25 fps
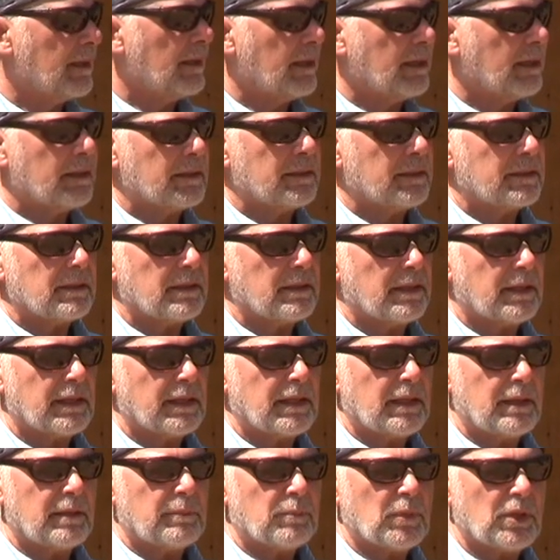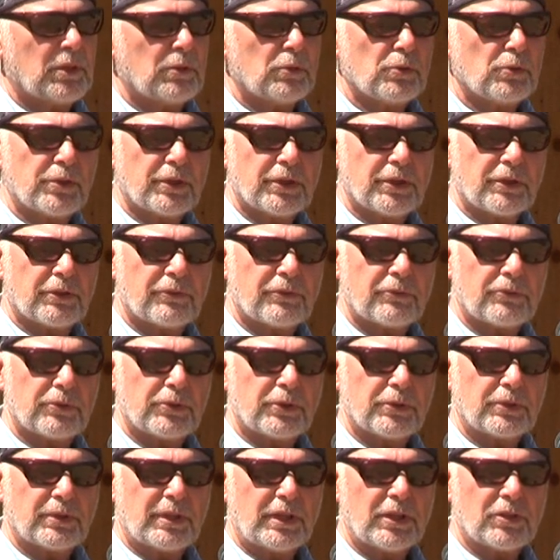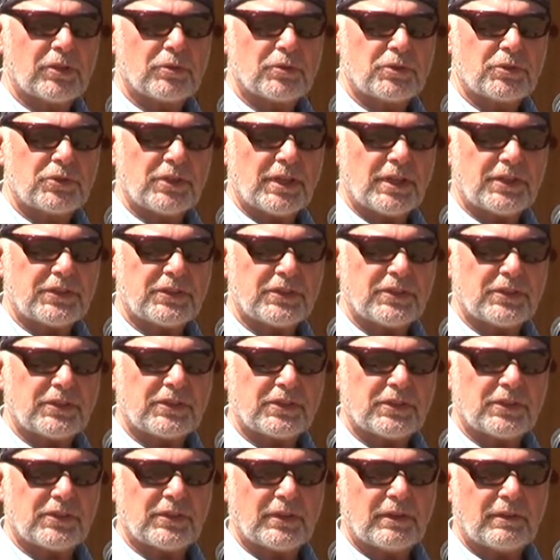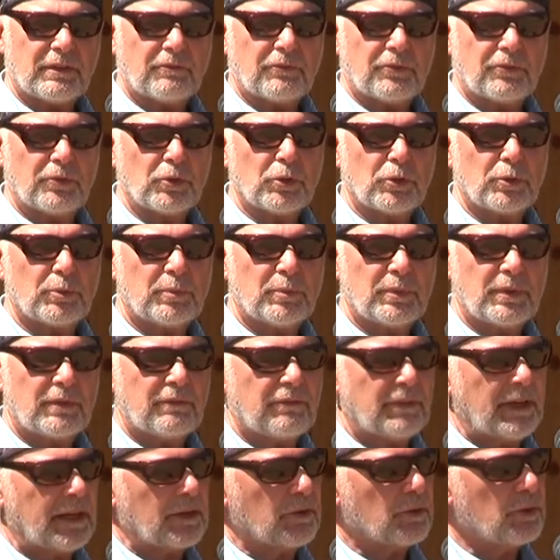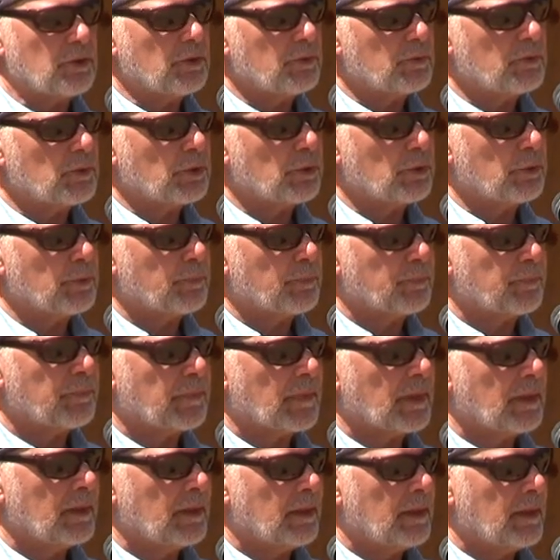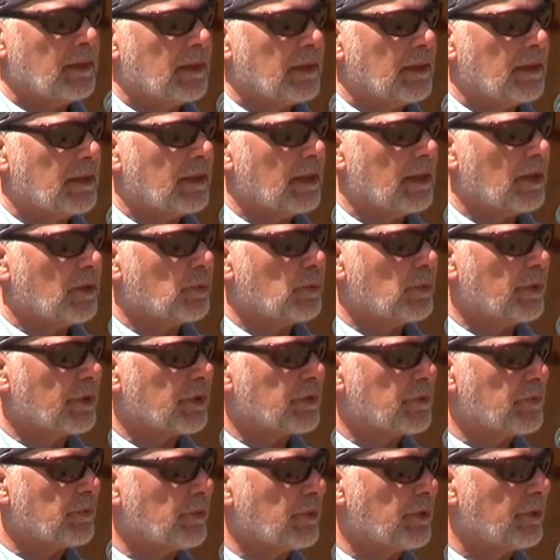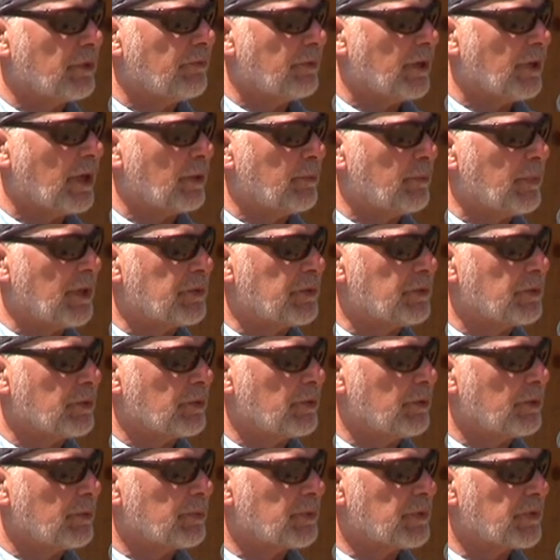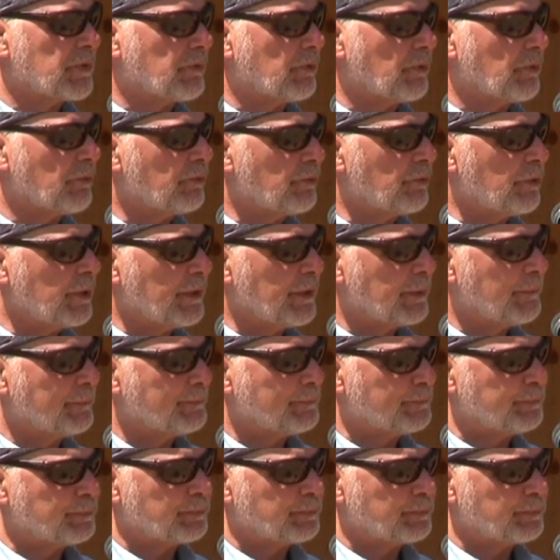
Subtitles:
and I am a lawyer for Eco-Justice, a firm in Vancouver that works for environmental groups for free.